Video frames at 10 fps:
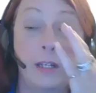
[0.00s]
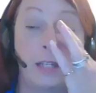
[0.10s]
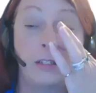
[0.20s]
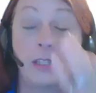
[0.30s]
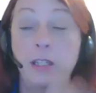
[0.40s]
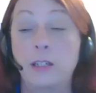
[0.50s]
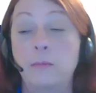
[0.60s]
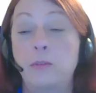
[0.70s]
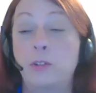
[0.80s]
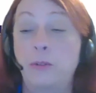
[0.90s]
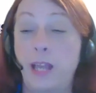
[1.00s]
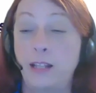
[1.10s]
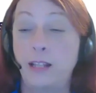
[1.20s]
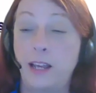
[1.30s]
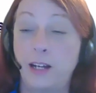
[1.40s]
I took him to
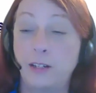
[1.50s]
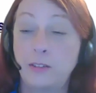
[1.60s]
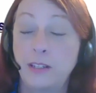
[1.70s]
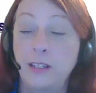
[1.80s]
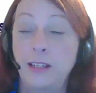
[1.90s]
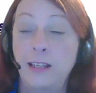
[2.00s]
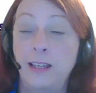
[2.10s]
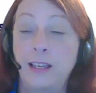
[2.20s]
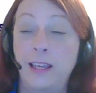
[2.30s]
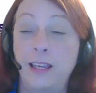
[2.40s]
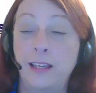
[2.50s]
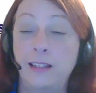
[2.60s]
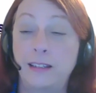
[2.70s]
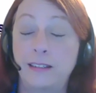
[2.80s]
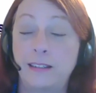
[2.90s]
dad's house
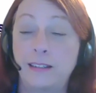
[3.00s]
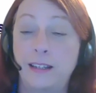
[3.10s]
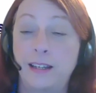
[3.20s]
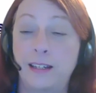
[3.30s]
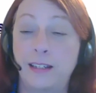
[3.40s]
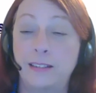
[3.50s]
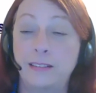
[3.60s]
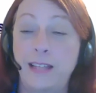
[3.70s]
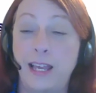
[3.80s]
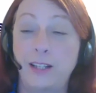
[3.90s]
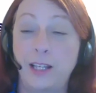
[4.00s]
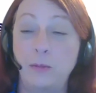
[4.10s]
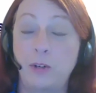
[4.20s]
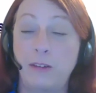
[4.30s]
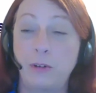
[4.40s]
and uh, dad let
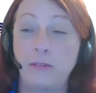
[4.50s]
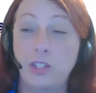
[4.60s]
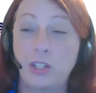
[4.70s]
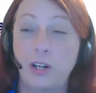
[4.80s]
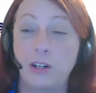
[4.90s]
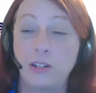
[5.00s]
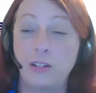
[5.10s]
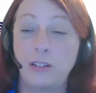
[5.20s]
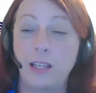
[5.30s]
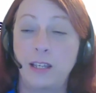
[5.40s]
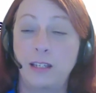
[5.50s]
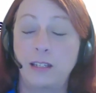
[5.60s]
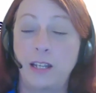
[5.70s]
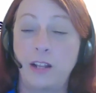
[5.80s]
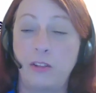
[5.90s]
him drive one of his cars
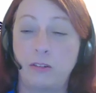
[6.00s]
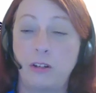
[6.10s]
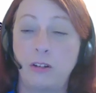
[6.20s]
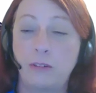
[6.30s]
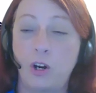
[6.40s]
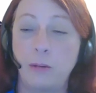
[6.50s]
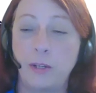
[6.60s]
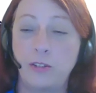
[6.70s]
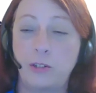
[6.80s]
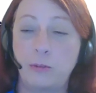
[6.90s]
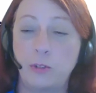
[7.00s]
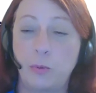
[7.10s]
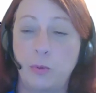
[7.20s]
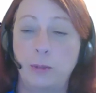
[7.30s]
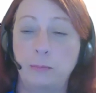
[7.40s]
and another little car monster was
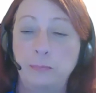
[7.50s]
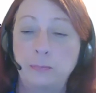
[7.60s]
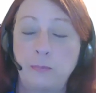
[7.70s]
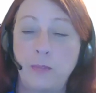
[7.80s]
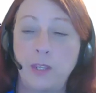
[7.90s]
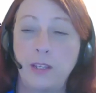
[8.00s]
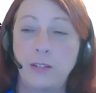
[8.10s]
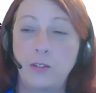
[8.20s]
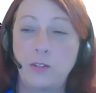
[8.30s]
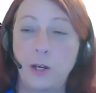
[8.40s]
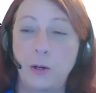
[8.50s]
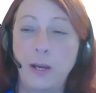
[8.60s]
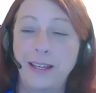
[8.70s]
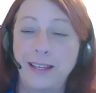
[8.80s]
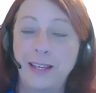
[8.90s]
born. So
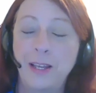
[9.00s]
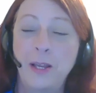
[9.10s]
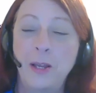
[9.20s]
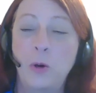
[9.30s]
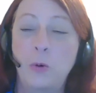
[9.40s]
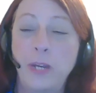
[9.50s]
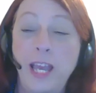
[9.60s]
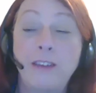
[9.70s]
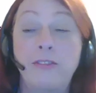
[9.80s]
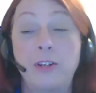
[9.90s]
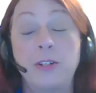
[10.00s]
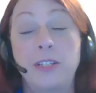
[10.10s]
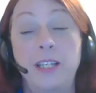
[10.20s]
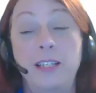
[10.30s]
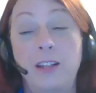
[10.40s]
we have
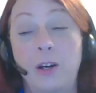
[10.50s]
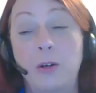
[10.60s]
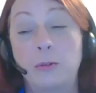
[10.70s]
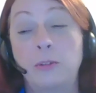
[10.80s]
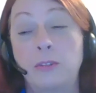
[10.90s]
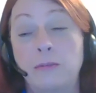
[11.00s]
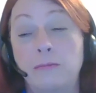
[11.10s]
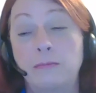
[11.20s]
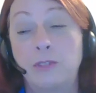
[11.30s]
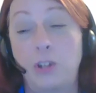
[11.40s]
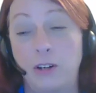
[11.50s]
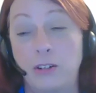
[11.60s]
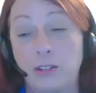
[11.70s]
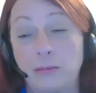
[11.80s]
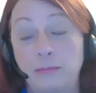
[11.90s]
13 old
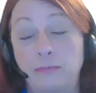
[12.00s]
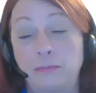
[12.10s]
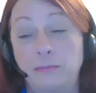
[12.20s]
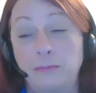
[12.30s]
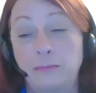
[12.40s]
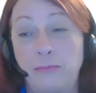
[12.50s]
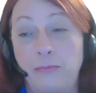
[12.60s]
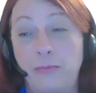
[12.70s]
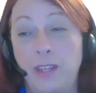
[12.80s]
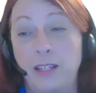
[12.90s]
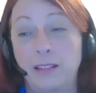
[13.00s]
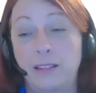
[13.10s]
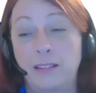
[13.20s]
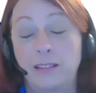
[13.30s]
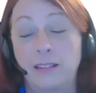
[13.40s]
cars that
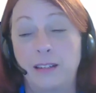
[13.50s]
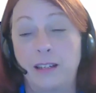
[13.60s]
uh, really